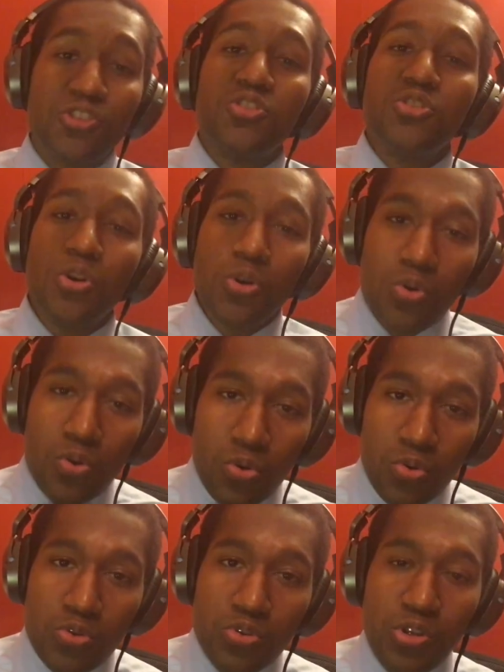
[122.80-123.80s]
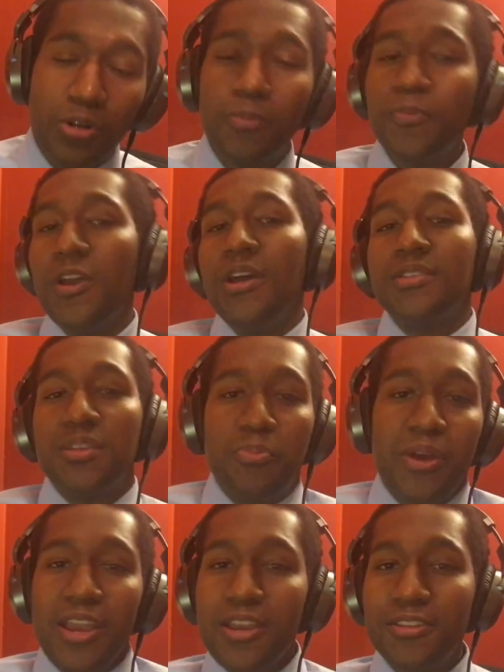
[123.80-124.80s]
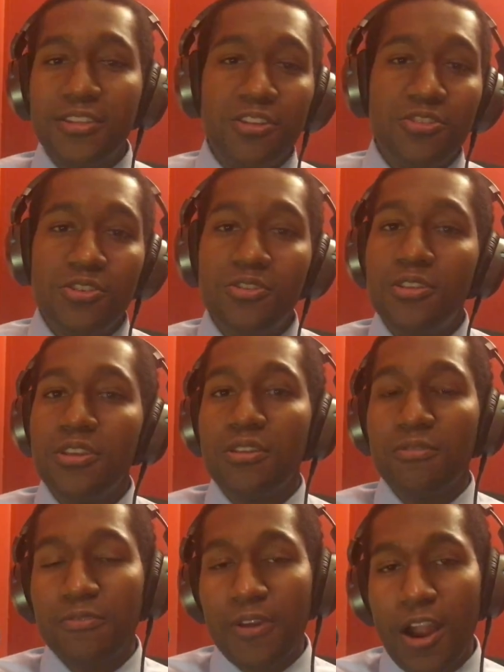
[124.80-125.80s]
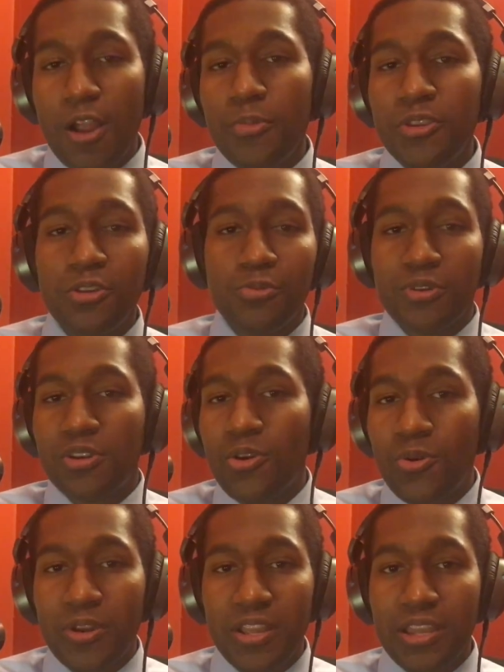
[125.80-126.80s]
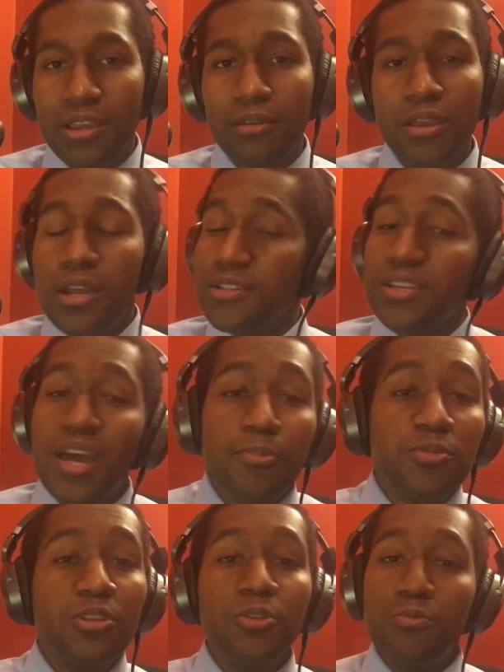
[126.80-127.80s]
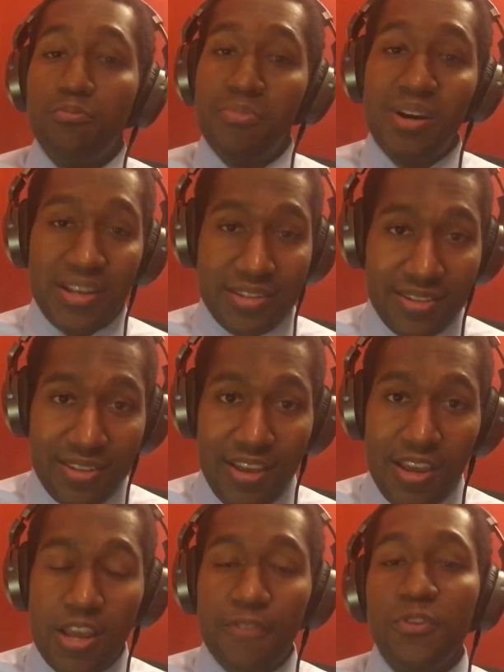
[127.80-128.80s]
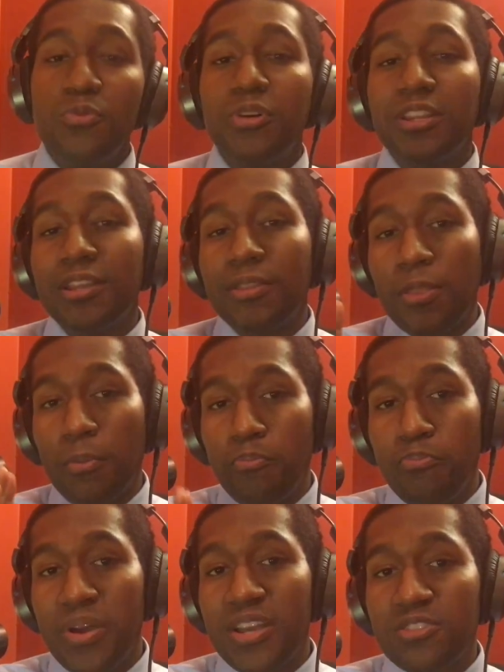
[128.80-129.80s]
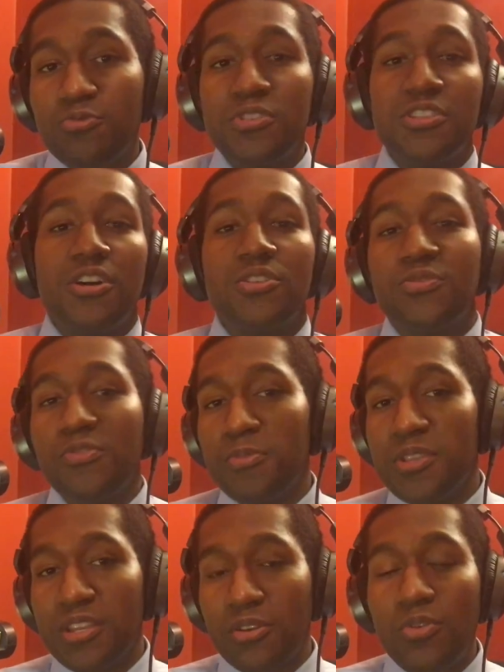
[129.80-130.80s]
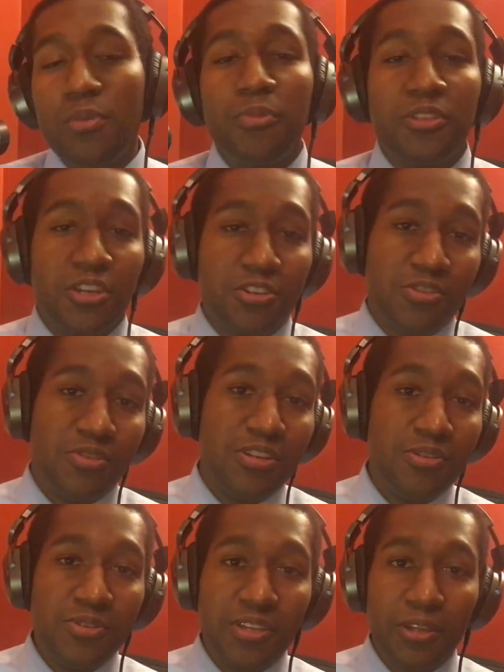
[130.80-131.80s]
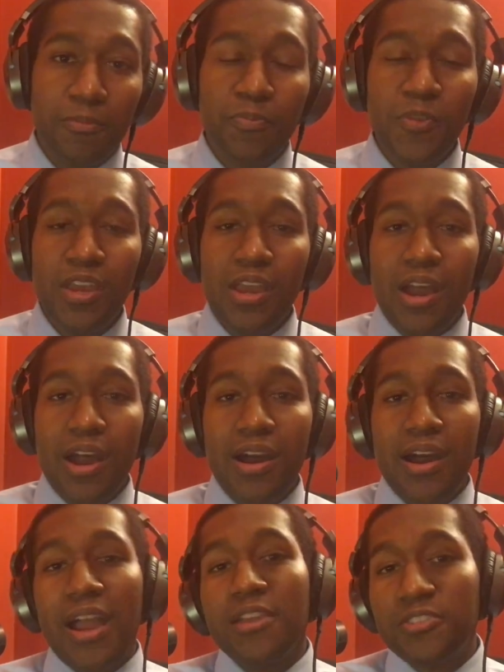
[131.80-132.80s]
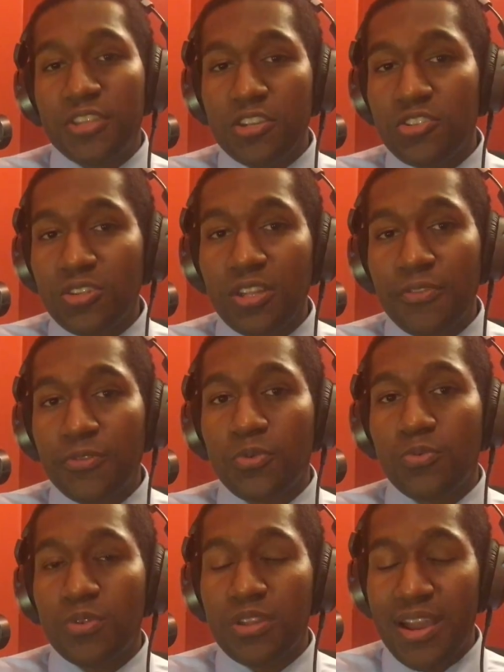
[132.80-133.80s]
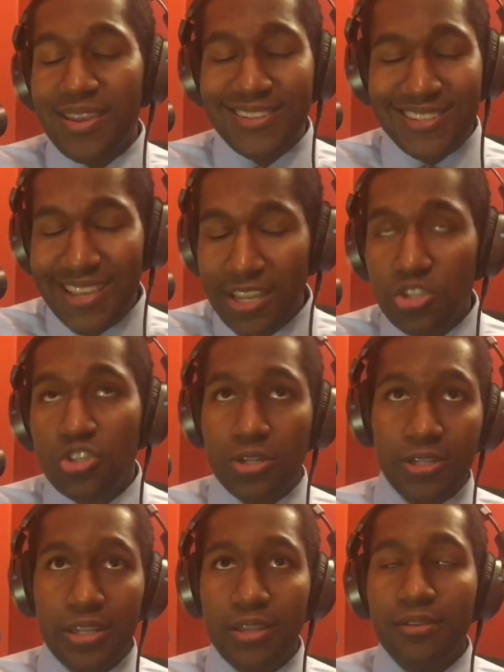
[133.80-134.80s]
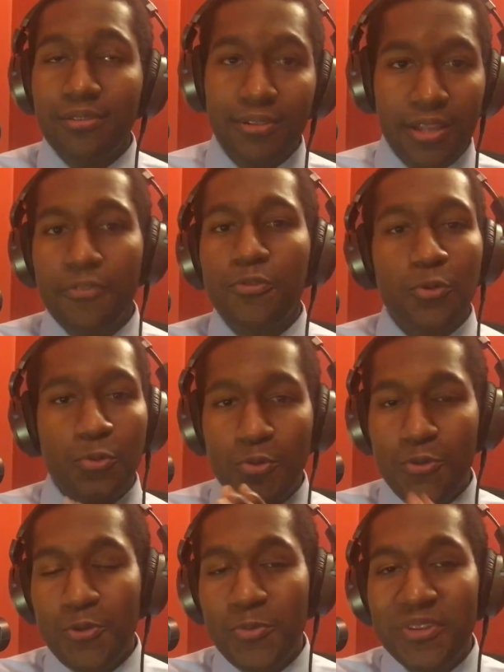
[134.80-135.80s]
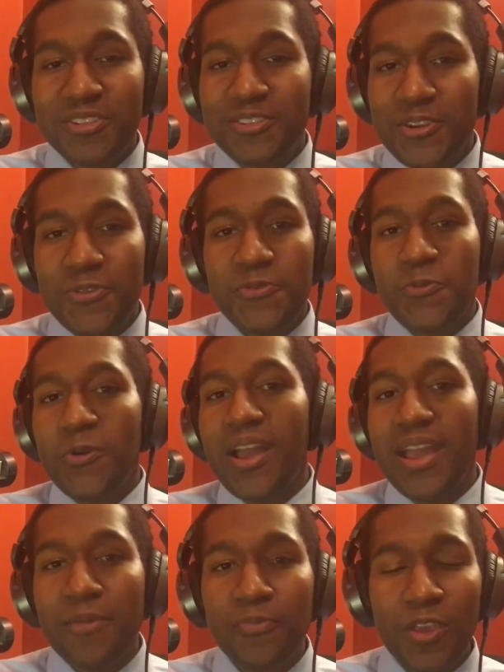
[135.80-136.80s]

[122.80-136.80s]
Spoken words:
so crucial to pay attention to the environment you're recording in. It's an absolute must if you want to get the best results from the equipment that you're using. I intentionally left the room a certain way